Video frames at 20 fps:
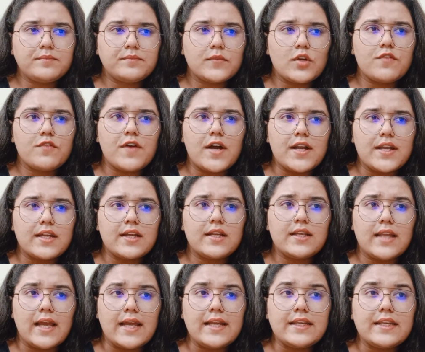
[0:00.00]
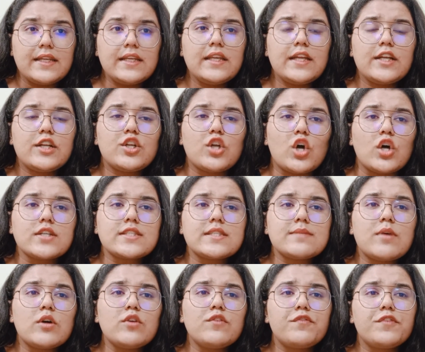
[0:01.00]
of Article 19, it talks
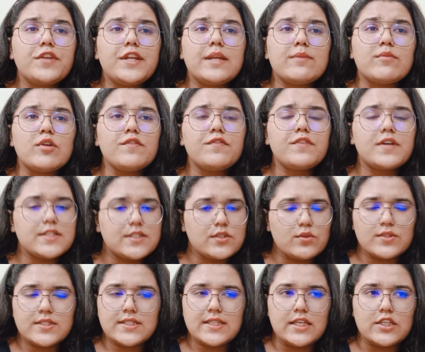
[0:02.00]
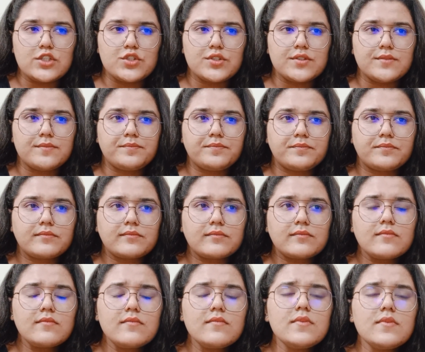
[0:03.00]
about freedom of association.
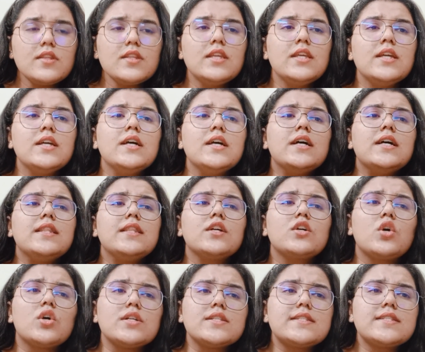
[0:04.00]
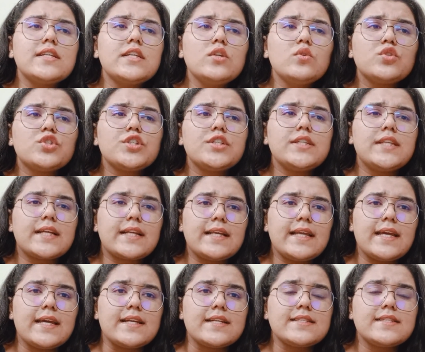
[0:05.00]
The Constitution
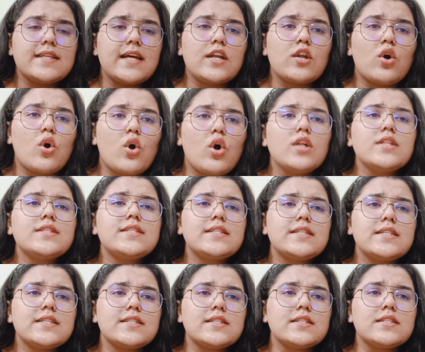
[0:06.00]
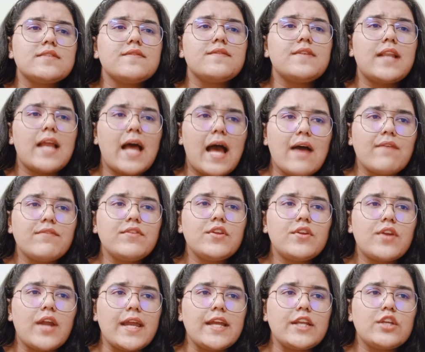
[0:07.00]
declares that all citizens will have
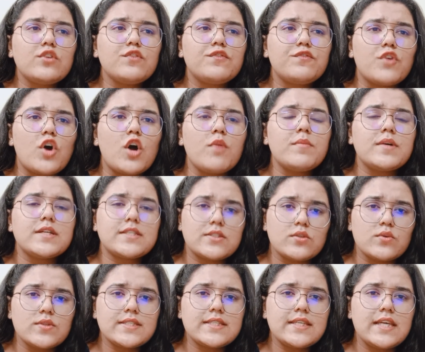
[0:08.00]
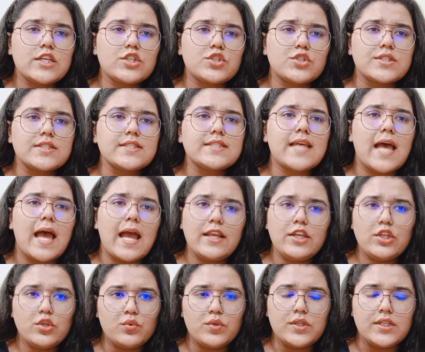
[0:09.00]
the right to form associations
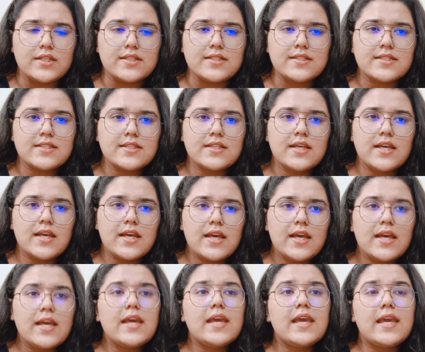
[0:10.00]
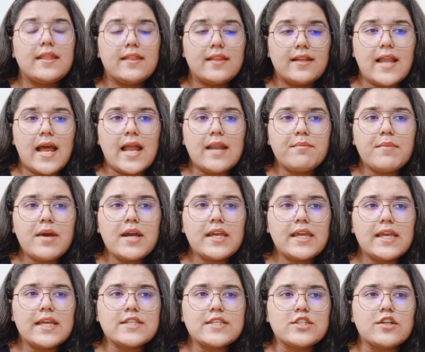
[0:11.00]
and unions. In the landmark
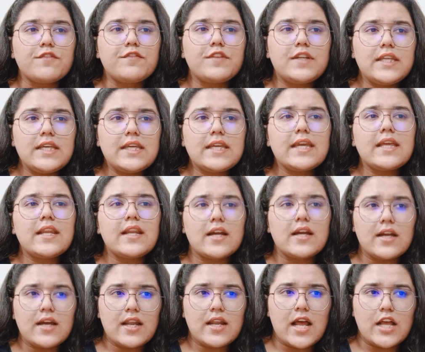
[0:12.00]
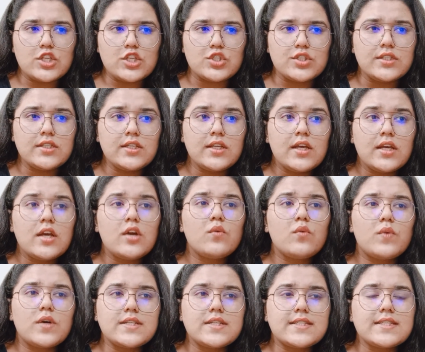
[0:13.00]
case of T.K. Rangarajan
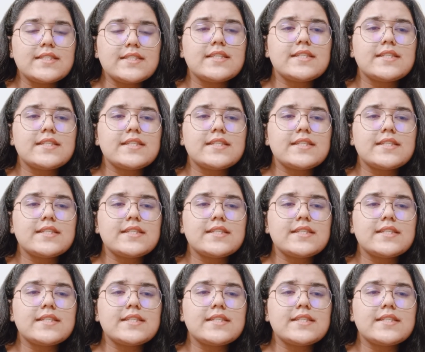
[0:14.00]
versus